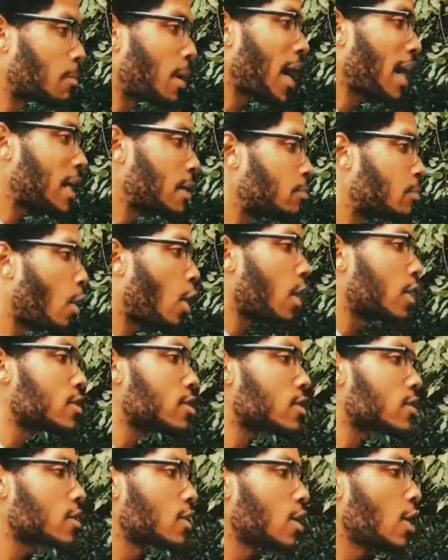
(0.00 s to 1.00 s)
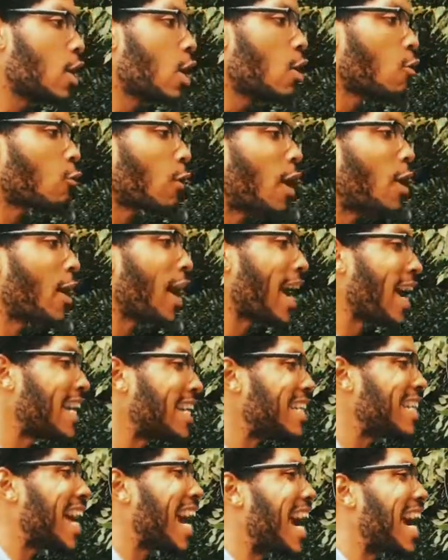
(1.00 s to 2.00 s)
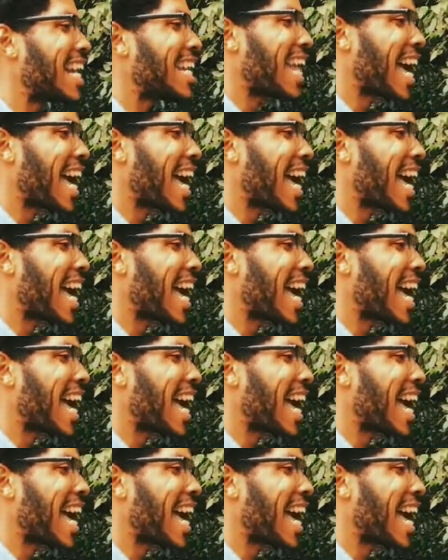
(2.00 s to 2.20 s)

body parts. Around 8 or 9,